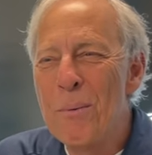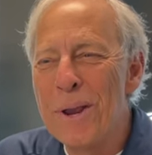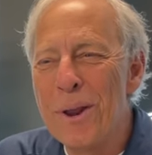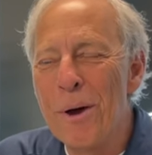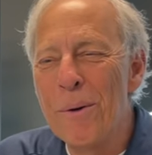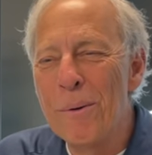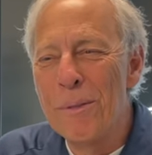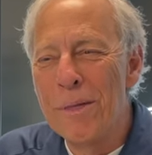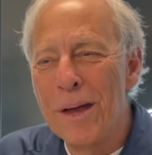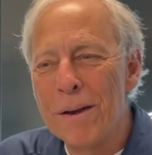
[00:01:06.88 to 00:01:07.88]
we know
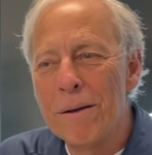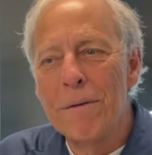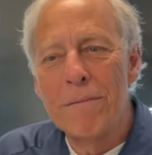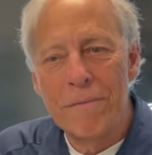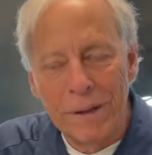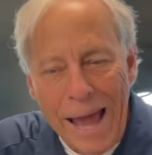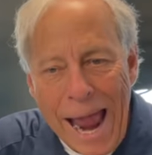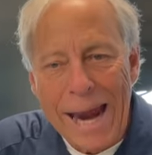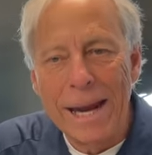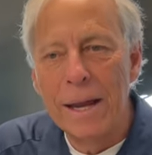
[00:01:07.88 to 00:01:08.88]
that
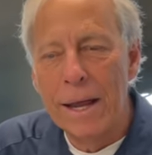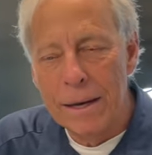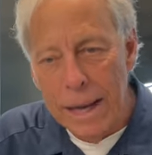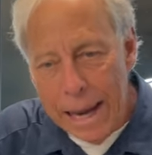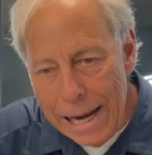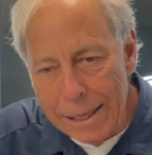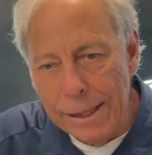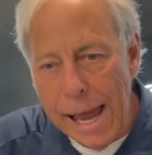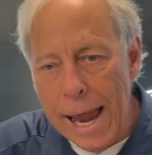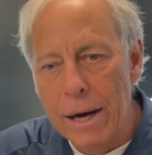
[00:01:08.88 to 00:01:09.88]
FLAC and
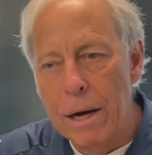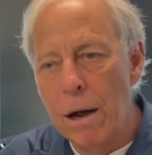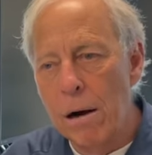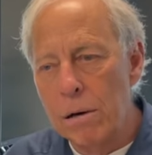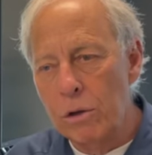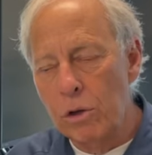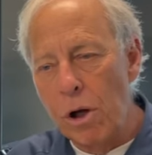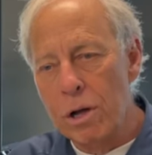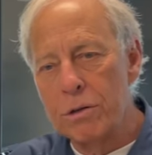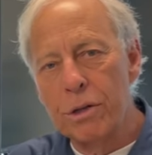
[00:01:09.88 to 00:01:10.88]
ALAC are
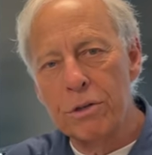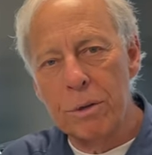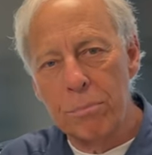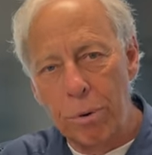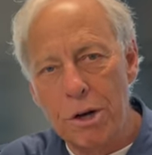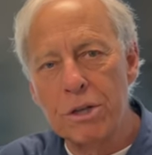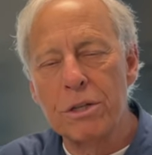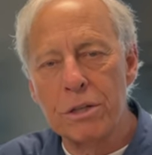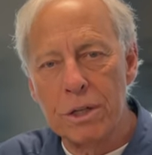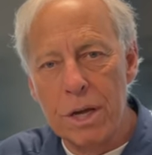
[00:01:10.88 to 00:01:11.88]
lossless
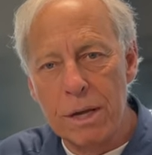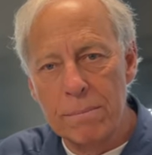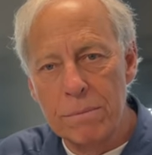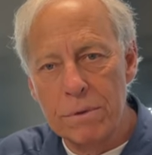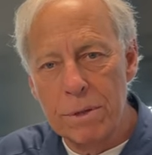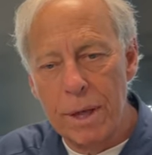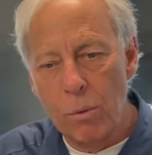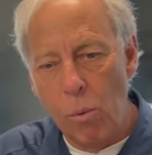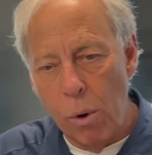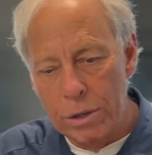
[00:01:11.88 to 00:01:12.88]
compression schemes that
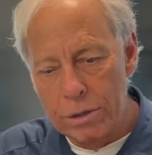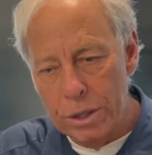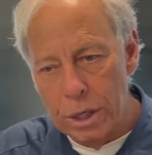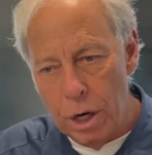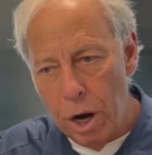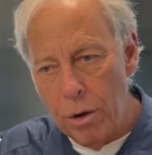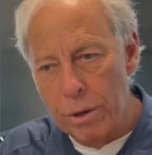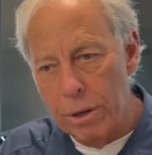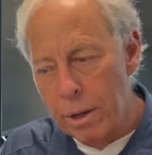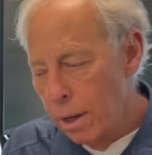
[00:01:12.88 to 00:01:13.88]
once
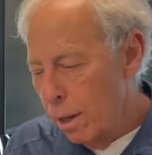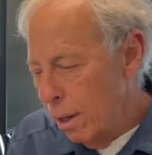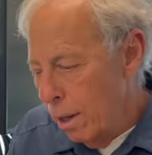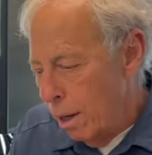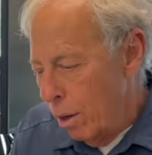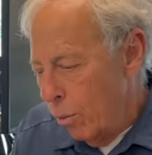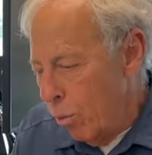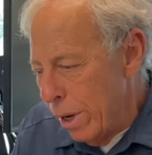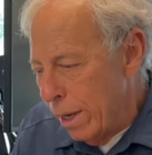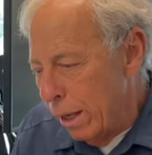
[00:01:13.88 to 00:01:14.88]
decoded,
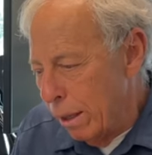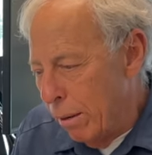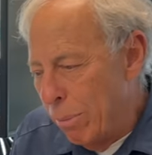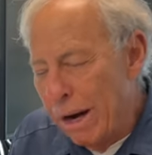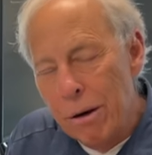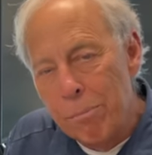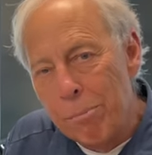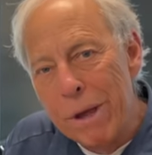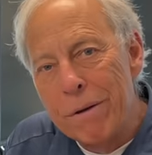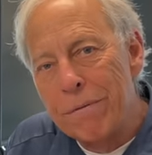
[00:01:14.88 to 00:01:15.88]
we can compare
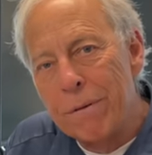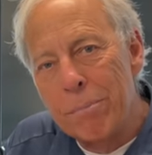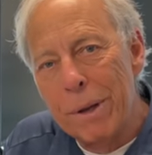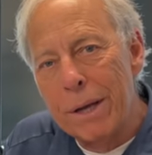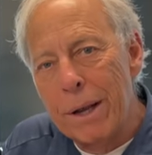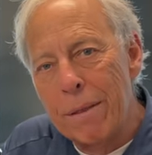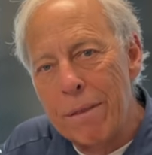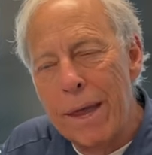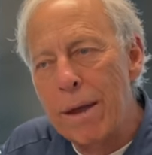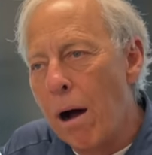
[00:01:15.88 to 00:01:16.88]
bit for bit and
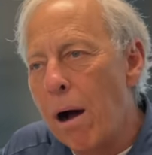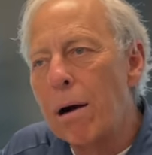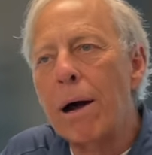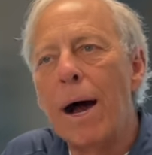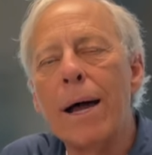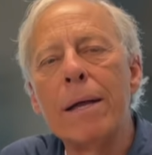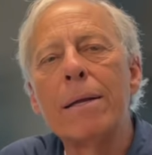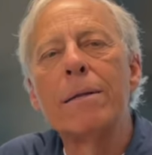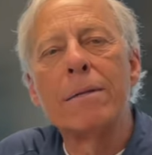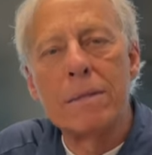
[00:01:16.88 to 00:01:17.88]
they are
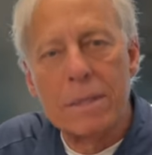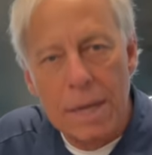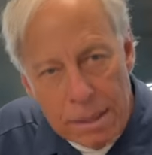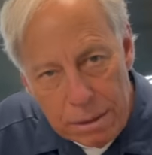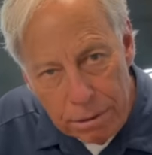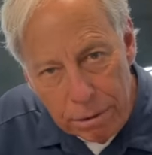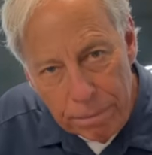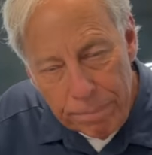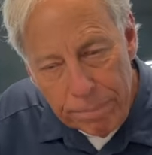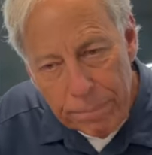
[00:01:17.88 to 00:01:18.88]
identical.
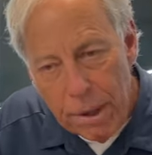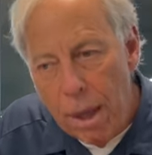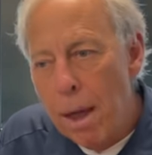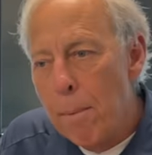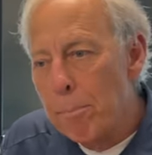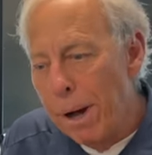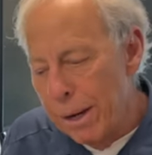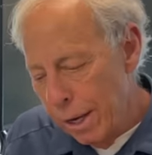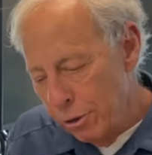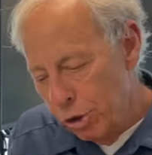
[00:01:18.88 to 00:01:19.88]

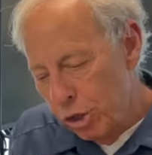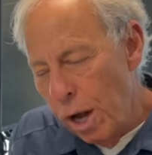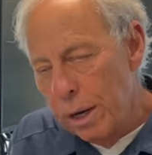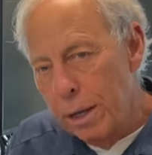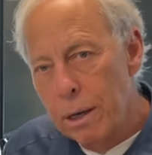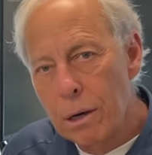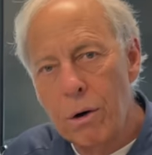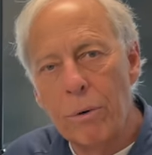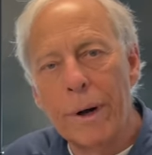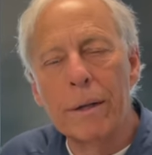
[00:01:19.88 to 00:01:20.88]
But as Johnny
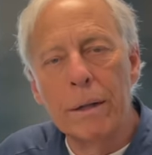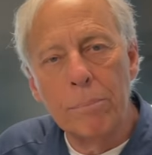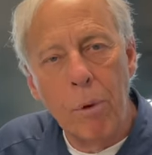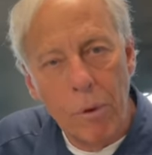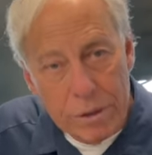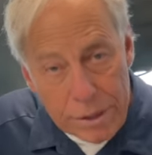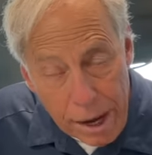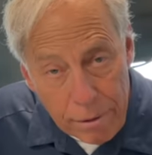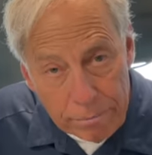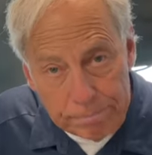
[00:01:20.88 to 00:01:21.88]
correctly points
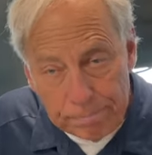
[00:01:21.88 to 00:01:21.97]
out,